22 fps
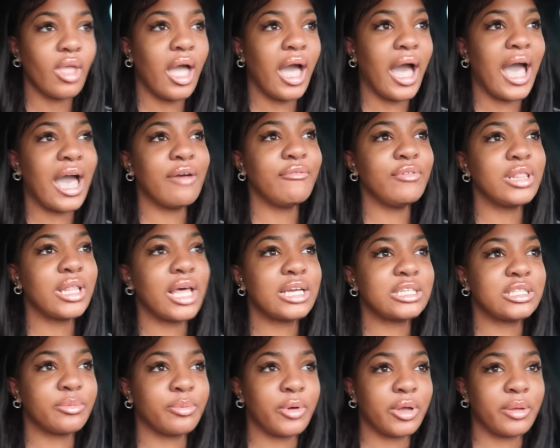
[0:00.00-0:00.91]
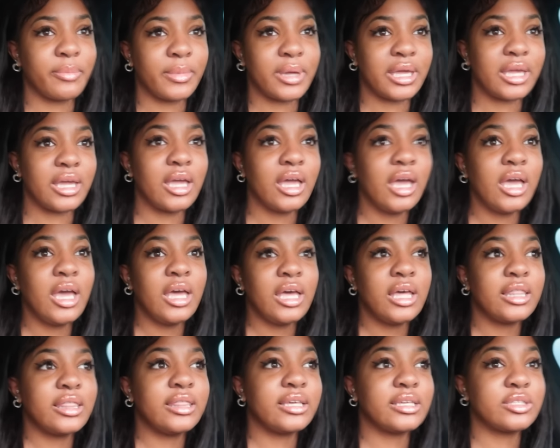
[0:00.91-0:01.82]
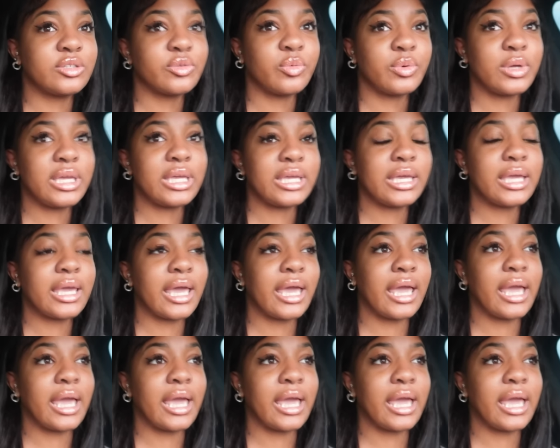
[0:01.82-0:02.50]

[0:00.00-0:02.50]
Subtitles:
I have a lash appointment this week